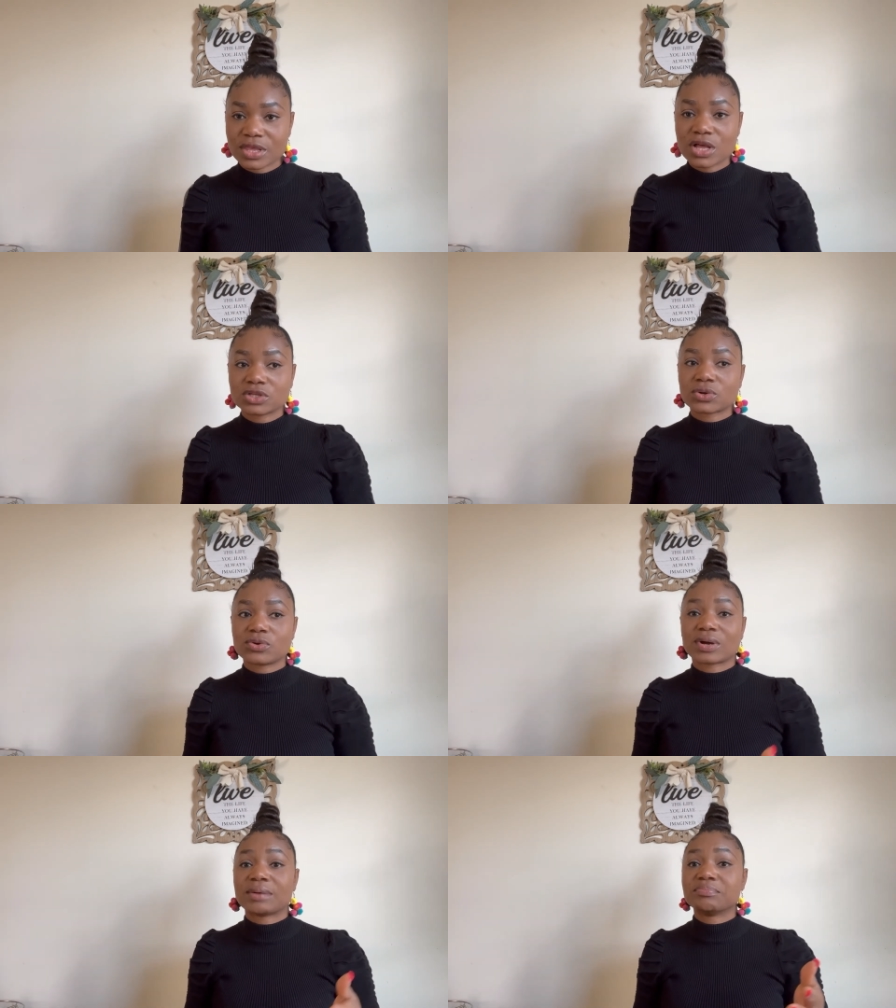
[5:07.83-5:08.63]
So you
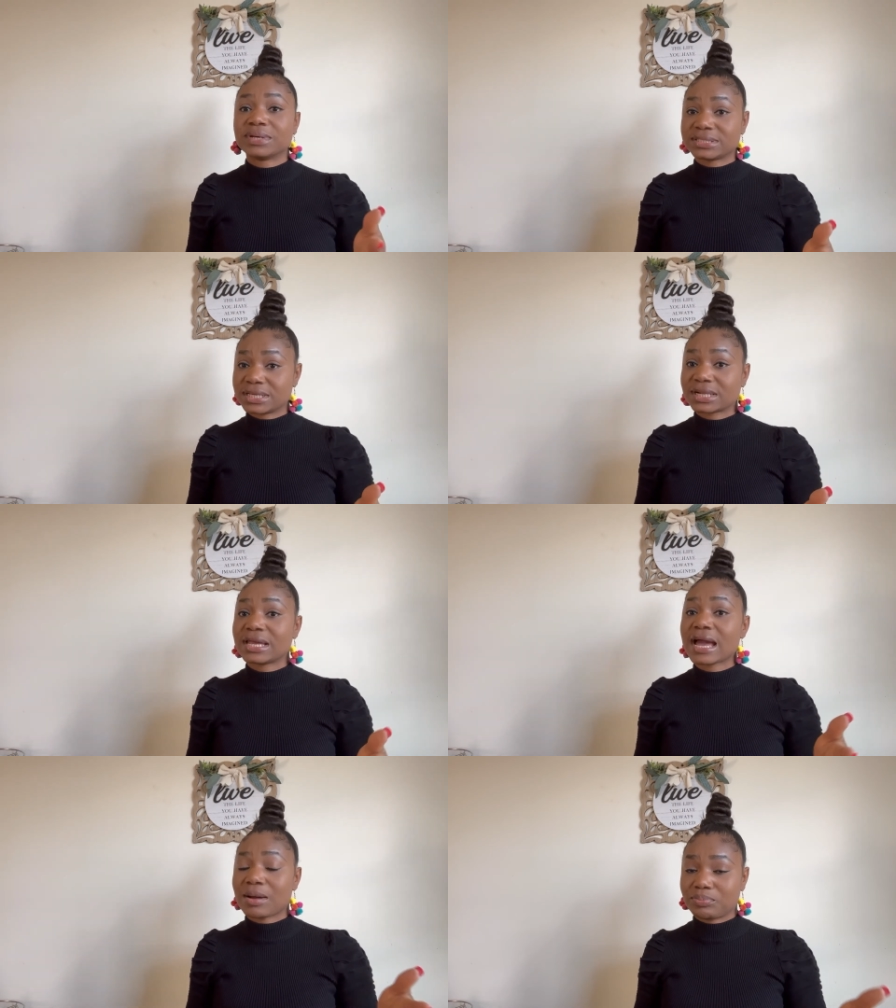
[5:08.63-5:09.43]
can basically
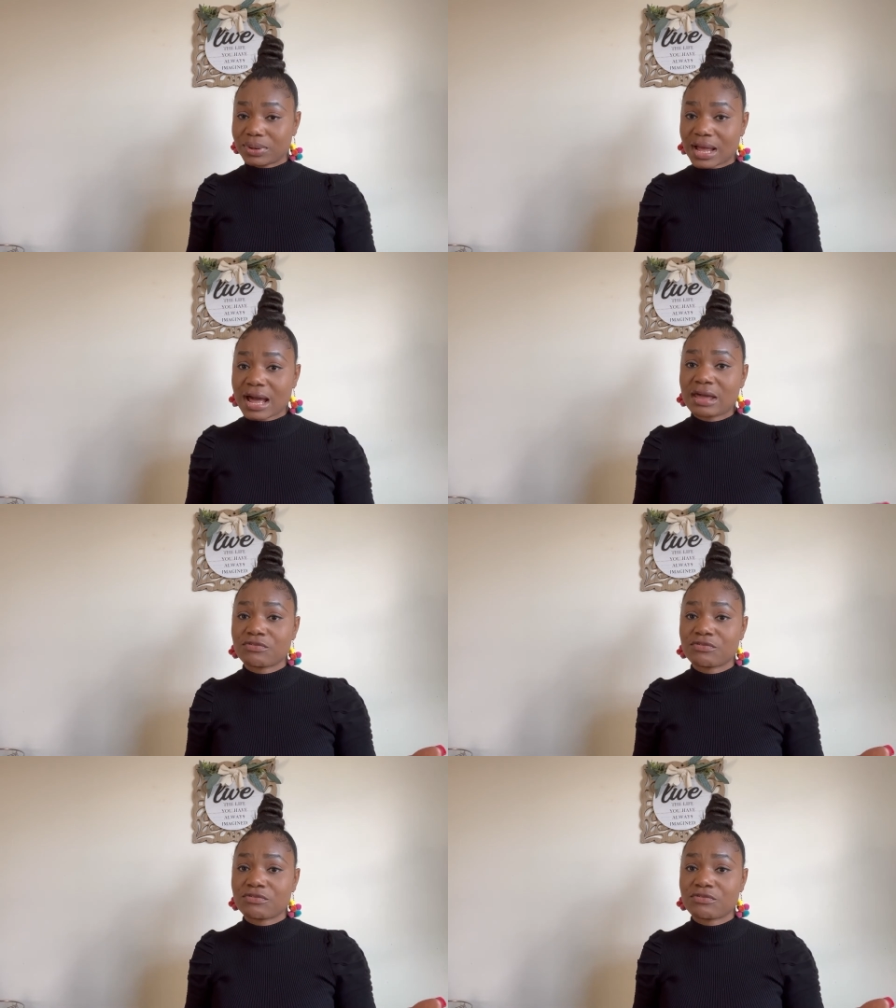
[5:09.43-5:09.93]
apply